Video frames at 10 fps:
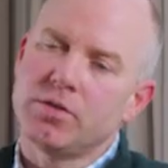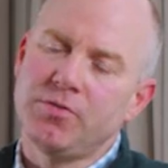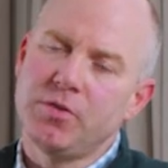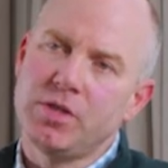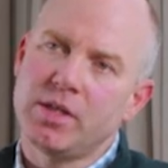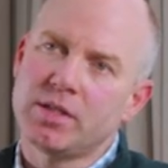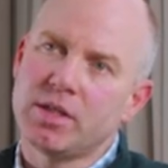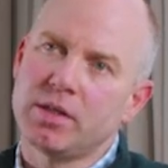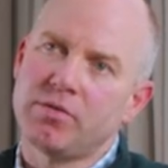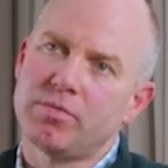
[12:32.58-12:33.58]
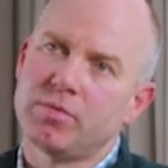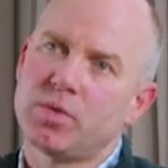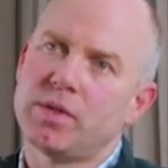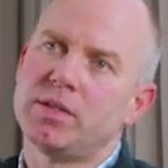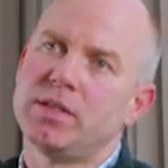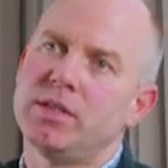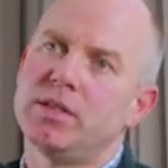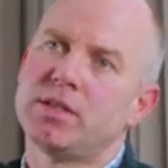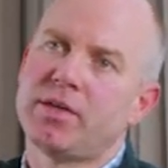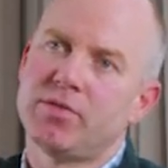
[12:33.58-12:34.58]
the Foutier study from
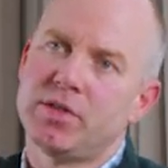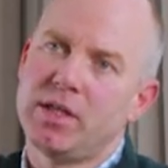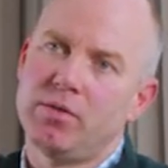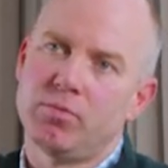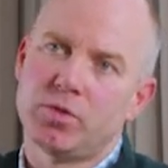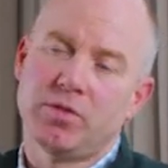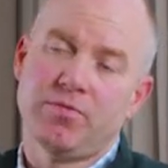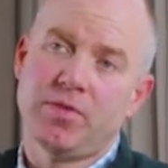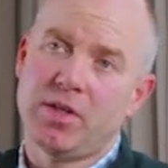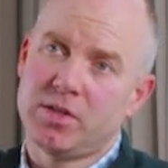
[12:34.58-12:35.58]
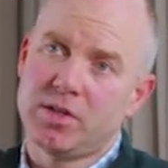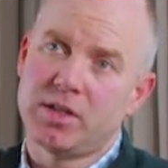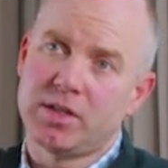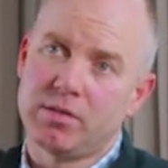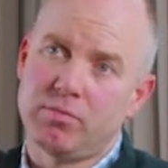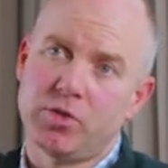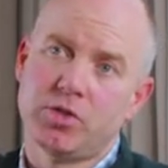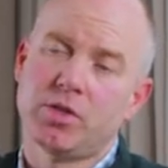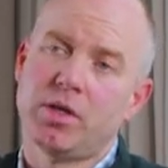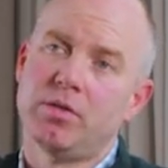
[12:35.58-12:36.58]
2017 was the first study which
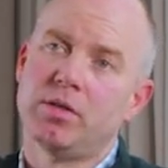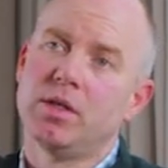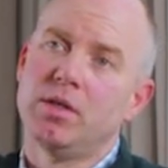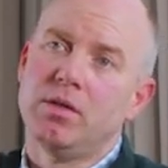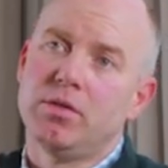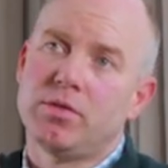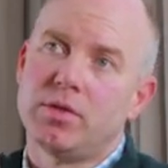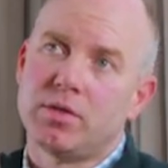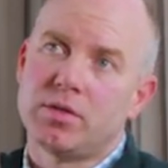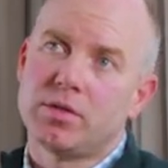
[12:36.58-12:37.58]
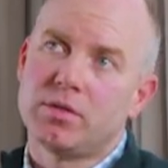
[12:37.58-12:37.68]
showed that